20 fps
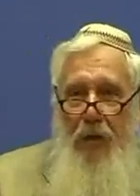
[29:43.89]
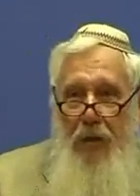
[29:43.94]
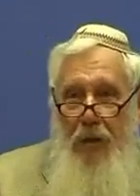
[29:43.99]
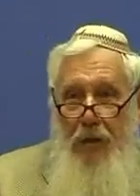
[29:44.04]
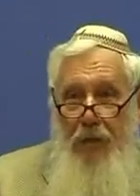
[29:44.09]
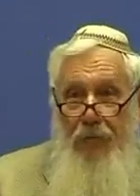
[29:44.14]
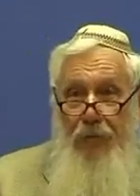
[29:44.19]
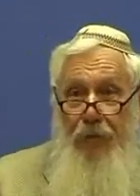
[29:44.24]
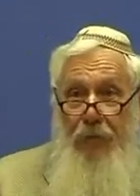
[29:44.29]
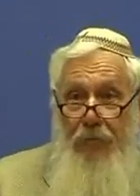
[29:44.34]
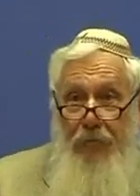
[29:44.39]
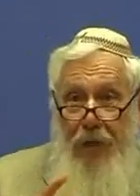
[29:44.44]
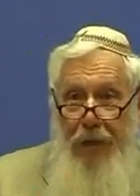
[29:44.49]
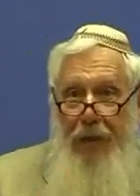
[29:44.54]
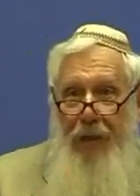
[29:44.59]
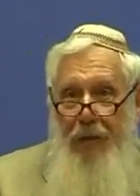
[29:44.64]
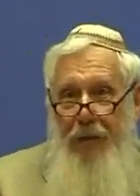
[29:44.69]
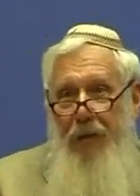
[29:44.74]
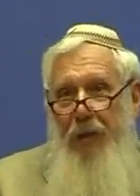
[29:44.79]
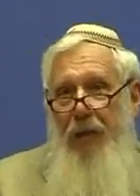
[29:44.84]
If you're ready
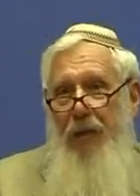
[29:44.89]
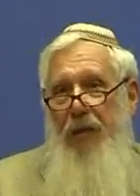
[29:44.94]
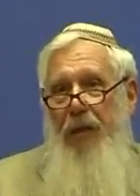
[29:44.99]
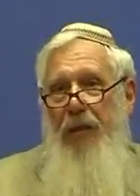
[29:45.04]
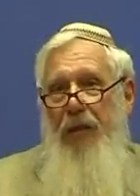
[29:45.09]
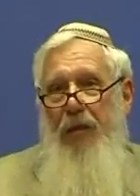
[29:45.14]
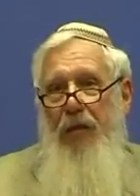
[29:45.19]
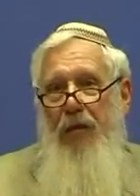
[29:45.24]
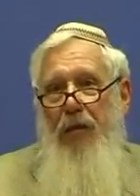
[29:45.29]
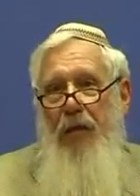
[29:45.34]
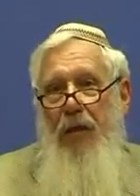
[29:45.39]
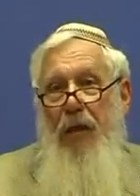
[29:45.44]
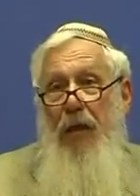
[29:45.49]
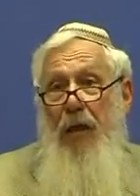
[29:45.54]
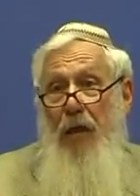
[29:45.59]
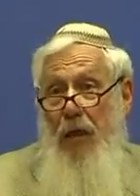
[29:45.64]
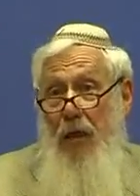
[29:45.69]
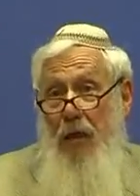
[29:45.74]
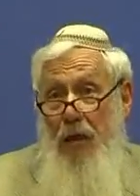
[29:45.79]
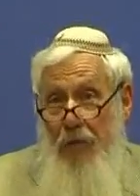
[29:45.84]
to get killed,
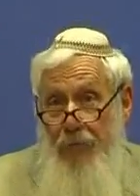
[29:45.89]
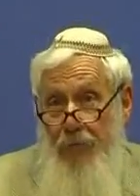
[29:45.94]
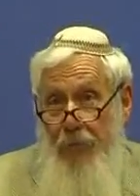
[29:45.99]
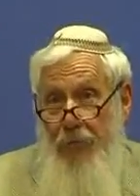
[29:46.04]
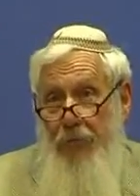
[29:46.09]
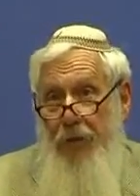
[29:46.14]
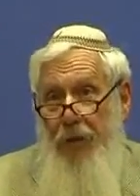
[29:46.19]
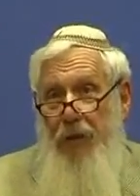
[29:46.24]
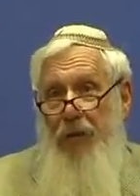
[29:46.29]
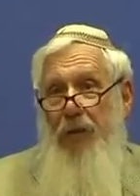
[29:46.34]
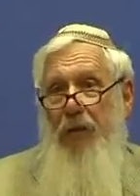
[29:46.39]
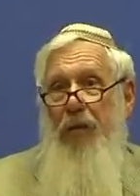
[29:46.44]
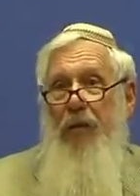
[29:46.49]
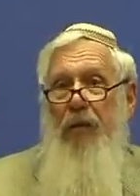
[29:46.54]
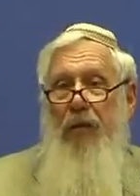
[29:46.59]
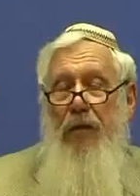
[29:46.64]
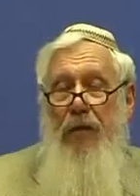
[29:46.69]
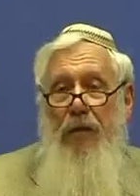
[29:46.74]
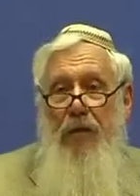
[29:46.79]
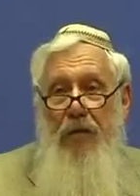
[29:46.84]
and if you're ready to kill
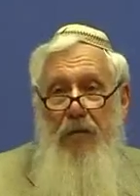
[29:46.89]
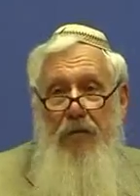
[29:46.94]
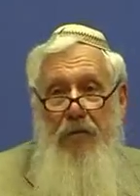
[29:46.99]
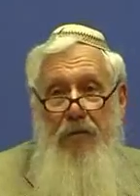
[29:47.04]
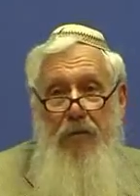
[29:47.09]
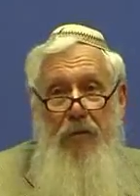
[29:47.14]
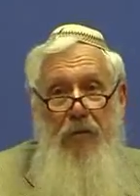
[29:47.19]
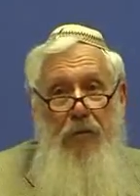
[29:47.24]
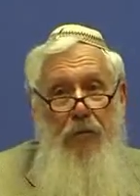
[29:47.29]
the other side